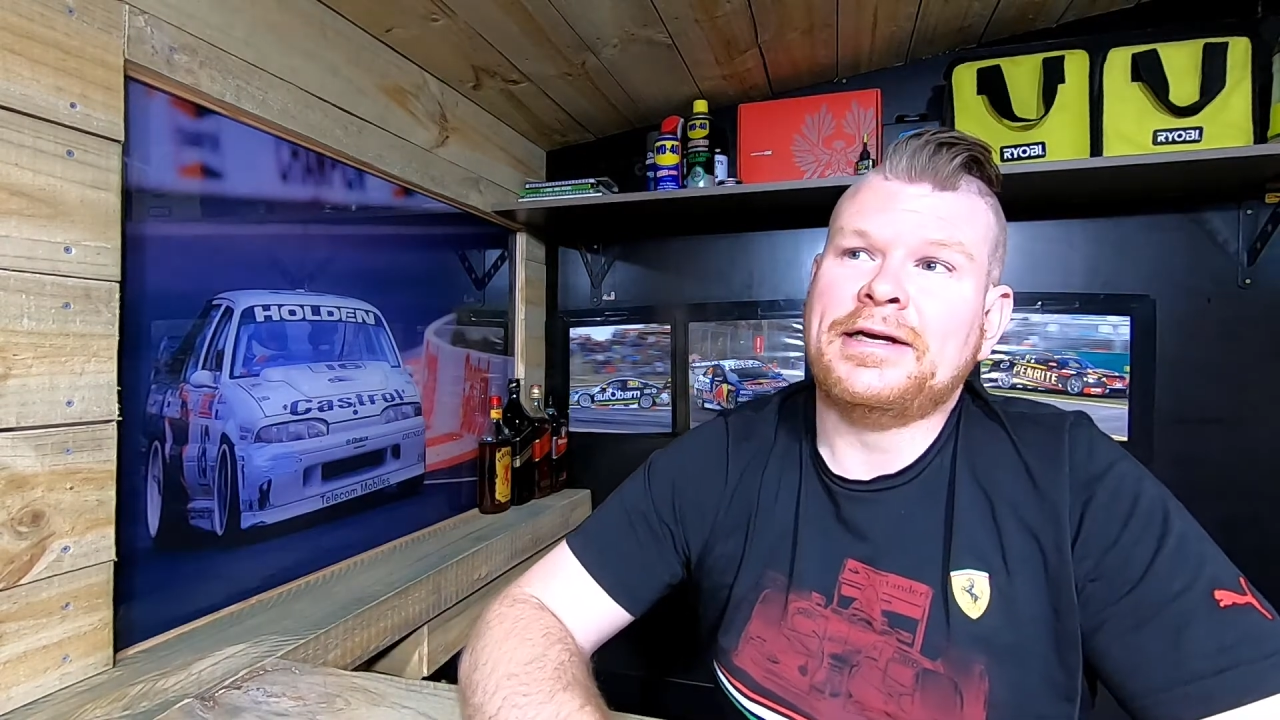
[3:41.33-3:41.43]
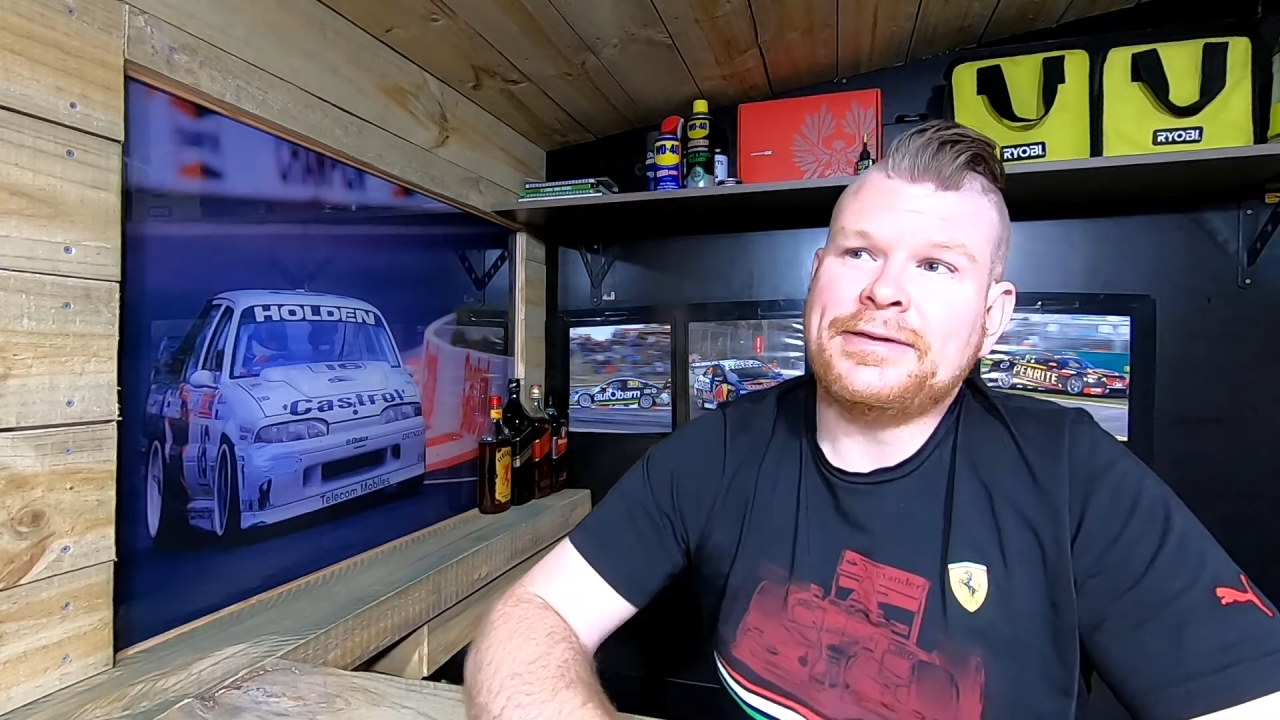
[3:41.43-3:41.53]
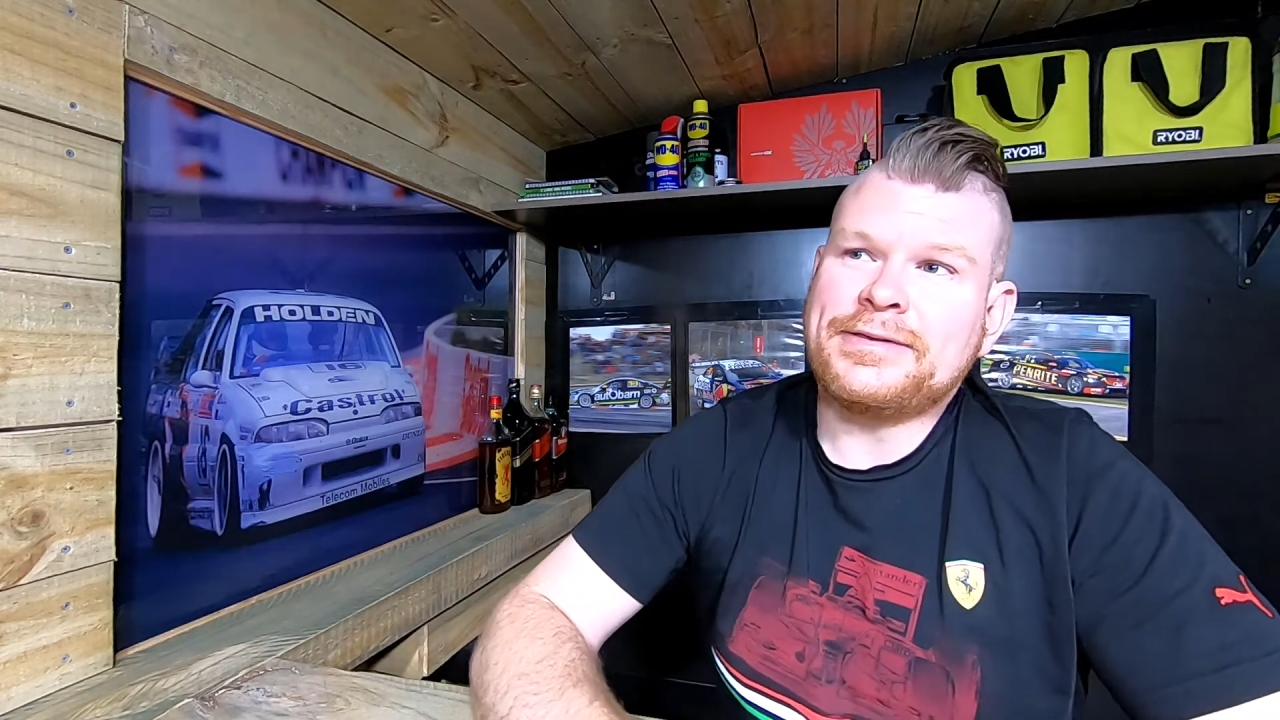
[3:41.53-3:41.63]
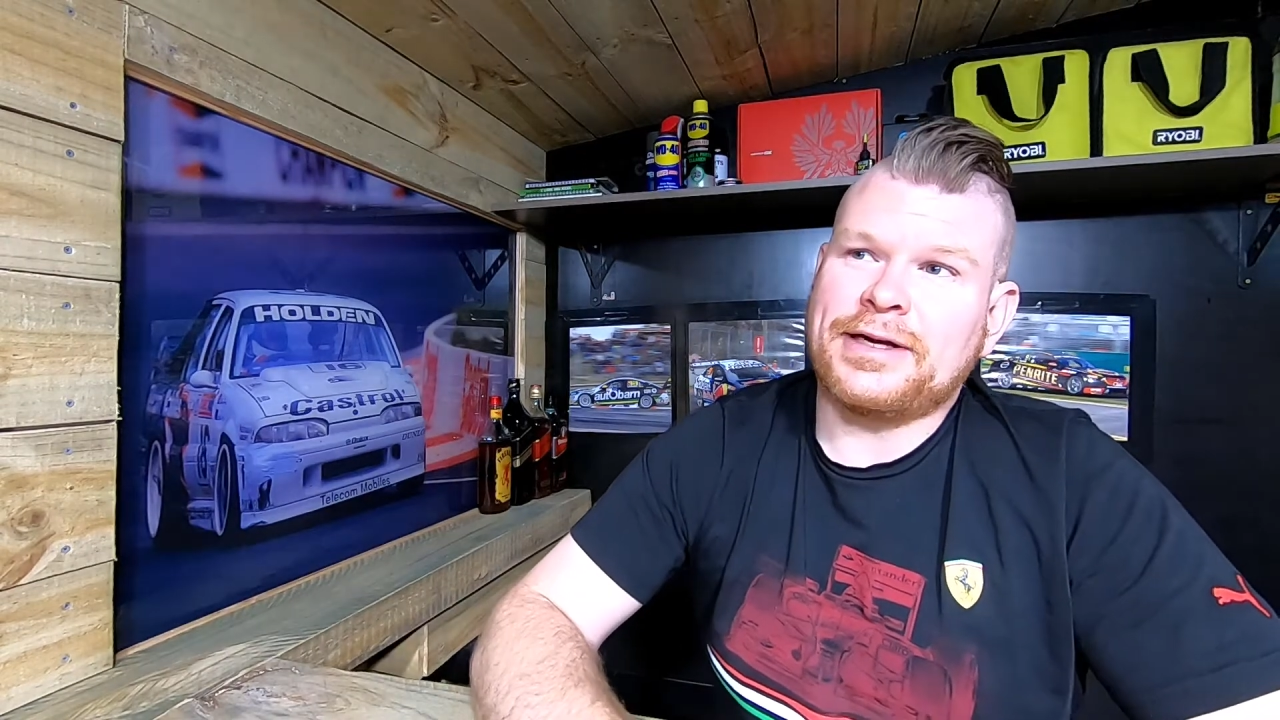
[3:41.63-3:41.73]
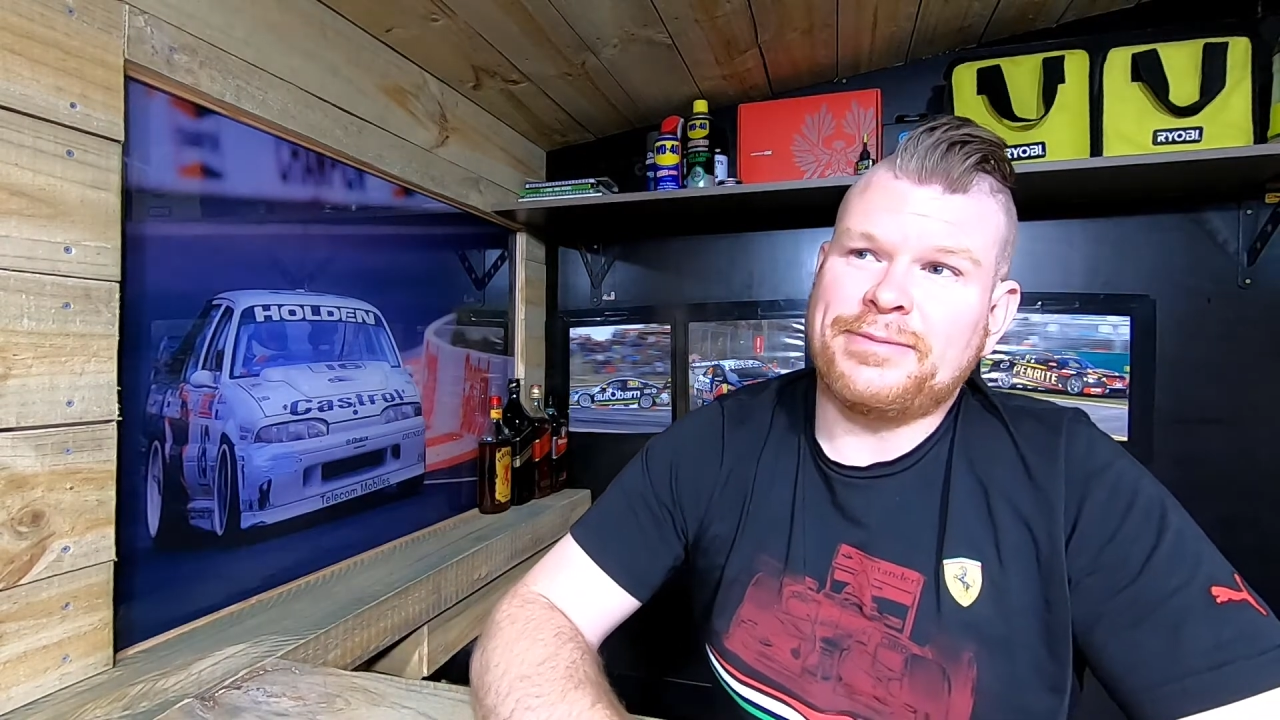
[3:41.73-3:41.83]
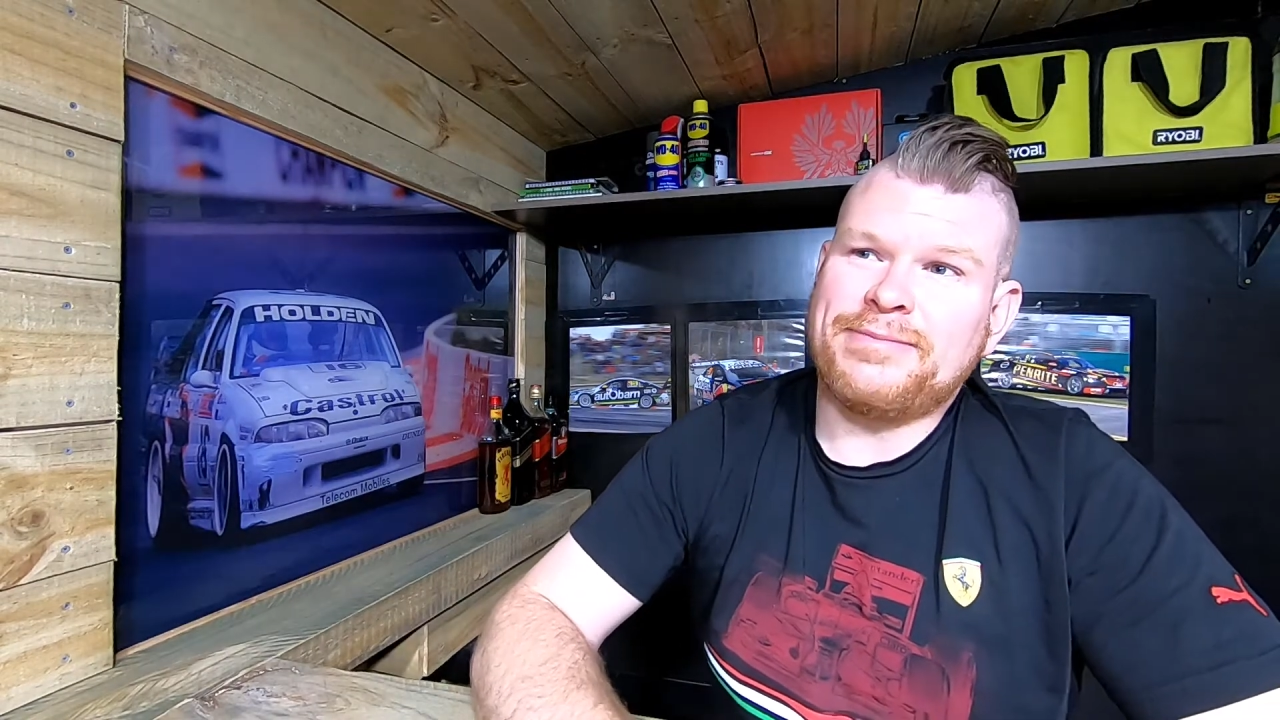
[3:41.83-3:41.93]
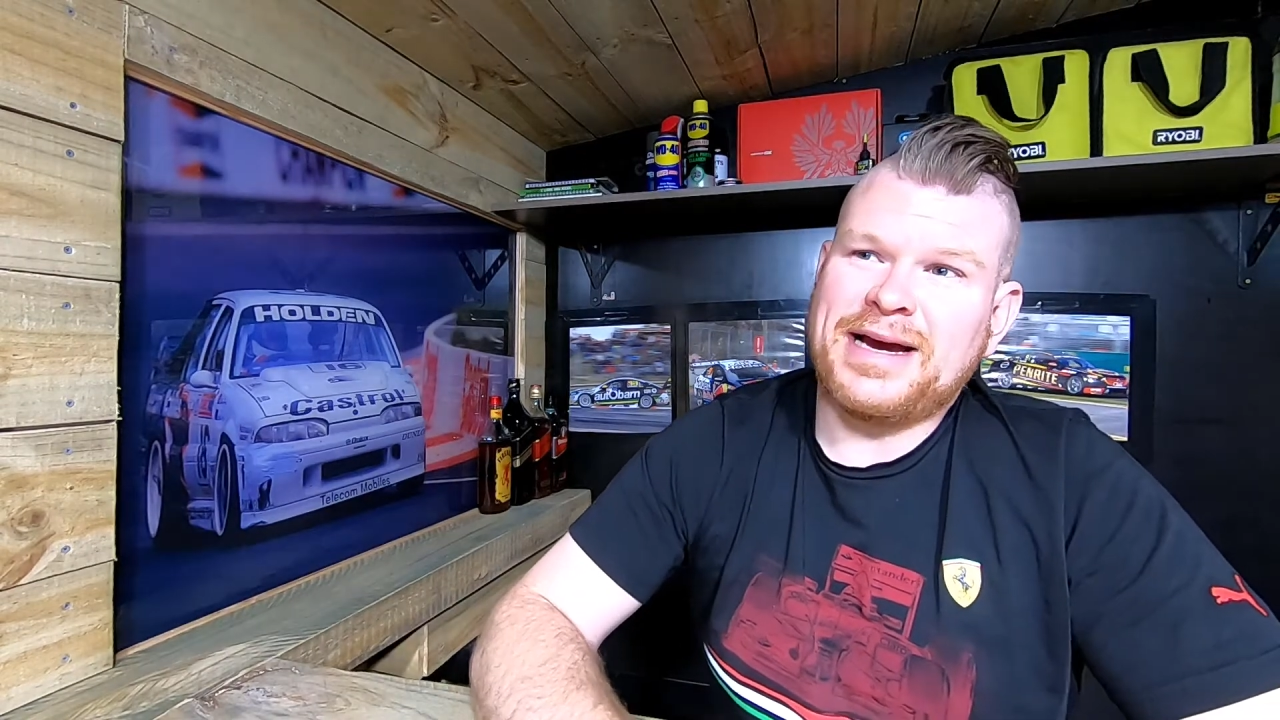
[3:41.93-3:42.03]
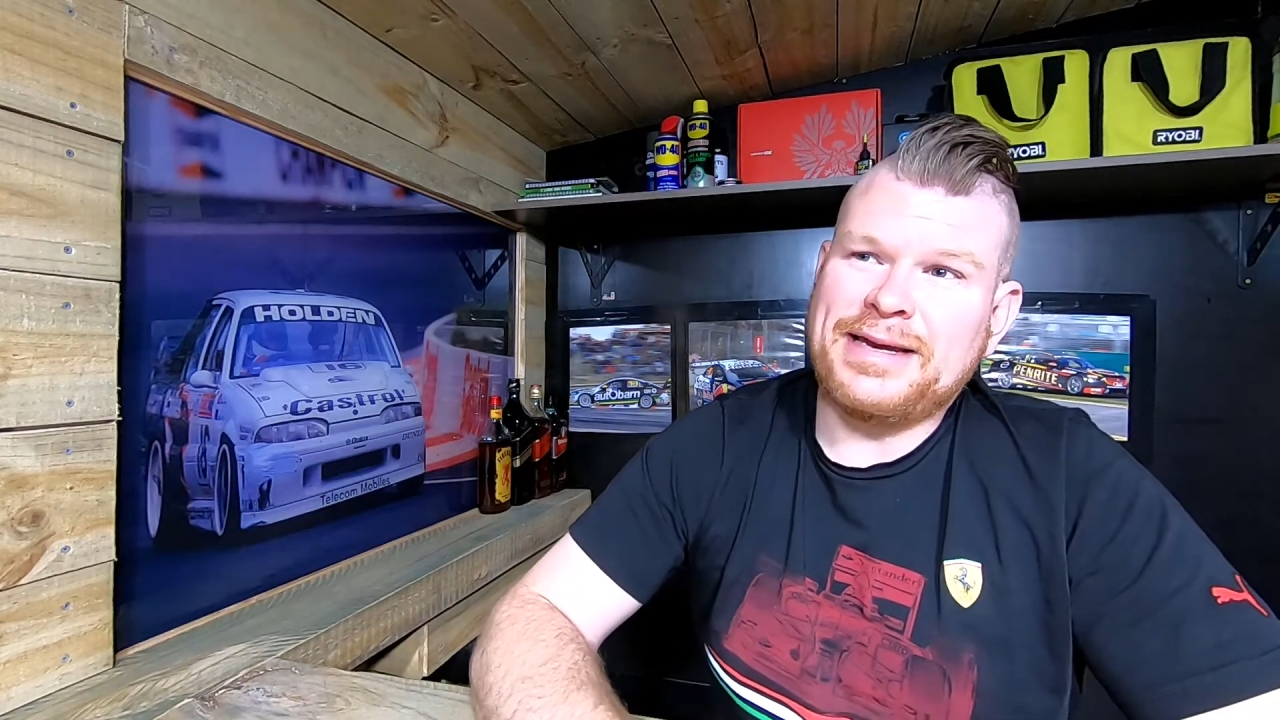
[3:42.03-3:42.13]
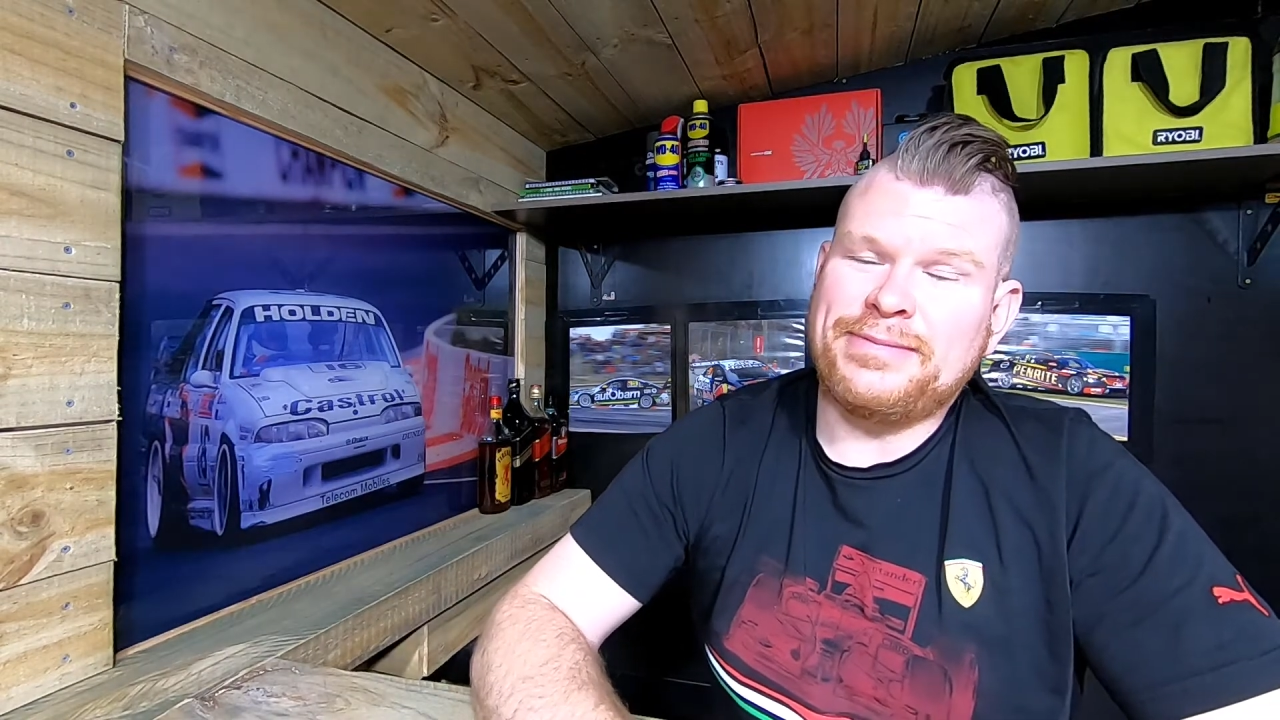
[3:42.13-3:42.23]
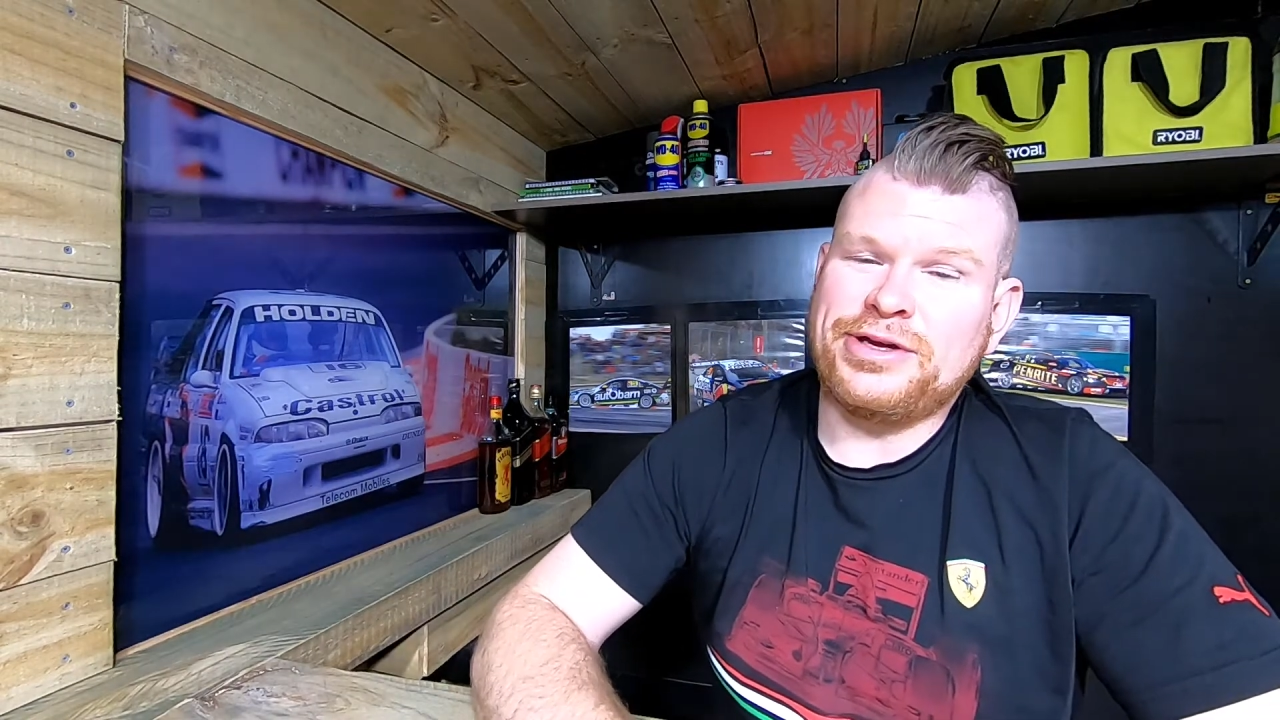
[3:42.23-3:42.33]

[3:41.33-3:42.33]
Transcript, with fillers: so maybe